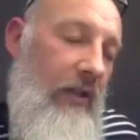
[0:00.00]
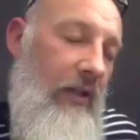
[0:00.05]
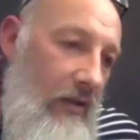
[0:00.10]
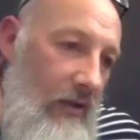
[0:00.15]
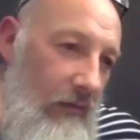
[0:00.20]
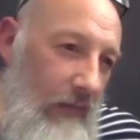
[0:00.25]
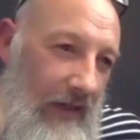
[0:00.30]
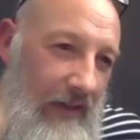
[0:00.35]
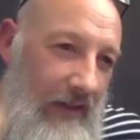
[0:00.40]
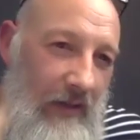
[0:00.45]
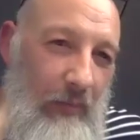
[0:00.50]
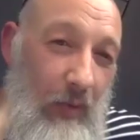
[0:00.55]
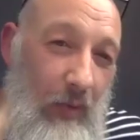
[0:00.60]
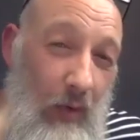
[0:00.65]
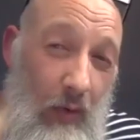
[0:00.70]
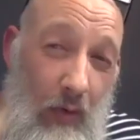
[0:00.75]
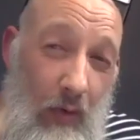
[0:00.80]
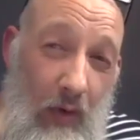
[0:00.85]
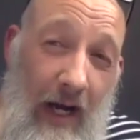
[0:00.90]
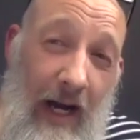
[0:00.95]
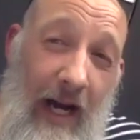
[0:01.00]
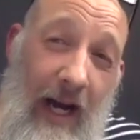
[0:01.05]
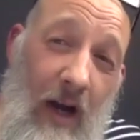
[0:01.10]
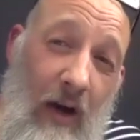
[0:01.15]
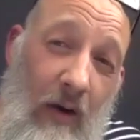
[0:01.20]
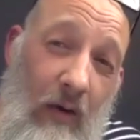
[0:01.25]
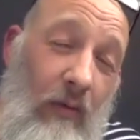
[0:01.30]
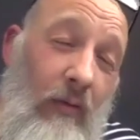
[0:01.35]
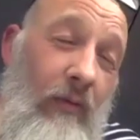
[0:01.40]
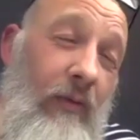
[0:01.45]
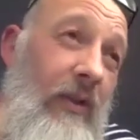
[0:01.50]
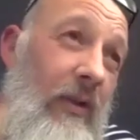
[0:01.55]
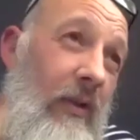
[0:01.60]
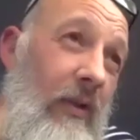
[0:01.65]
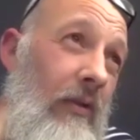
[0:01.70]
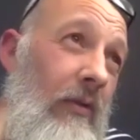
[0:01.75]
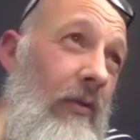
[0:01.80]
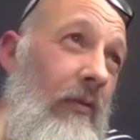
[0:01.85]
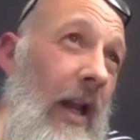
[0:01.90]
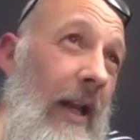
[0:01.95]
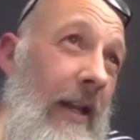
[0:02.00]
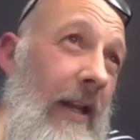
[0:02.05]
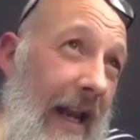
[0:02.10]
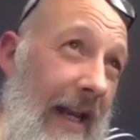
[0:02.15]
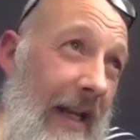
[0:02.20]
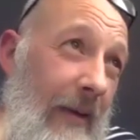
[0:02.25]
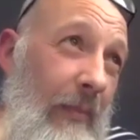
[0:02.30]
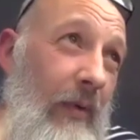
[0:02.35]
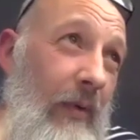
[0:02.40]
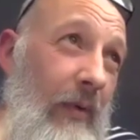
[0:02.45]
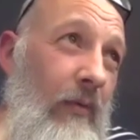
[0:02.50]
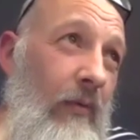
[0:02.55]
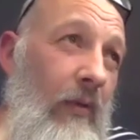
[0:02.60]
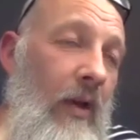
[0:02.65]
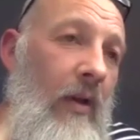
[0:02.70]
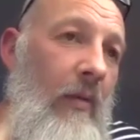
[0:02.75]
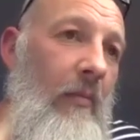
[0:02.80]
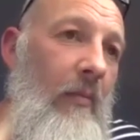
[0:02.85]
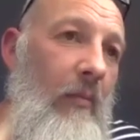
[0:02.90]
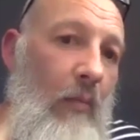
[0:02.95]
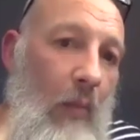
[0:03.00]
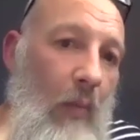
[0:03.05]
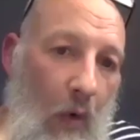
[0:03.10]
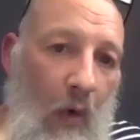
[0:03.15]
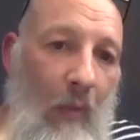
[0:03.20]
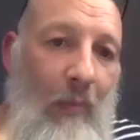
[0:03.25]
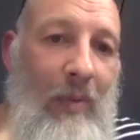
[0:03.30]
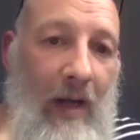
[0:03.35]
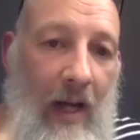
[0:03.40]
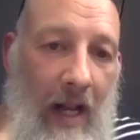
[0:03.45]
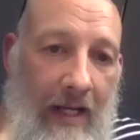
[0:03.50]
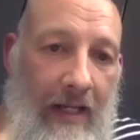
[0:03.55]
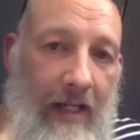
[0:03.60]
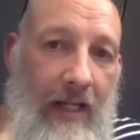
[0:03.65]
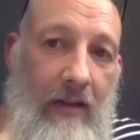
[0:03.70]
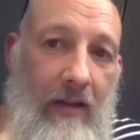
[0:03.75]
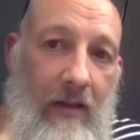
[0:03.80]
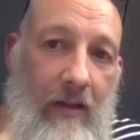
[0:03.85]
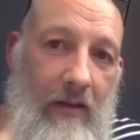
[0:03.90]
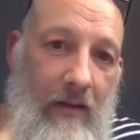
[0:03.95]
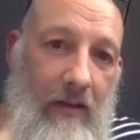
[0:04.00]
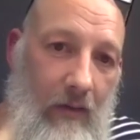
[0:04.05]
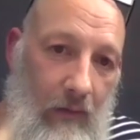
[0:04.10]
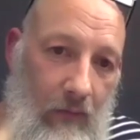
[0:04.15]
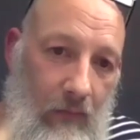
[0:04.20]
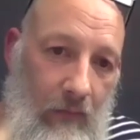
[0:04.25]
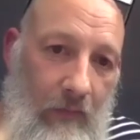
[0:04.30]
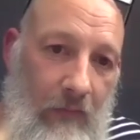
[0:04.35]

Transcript: to explore how to enable more play in the school.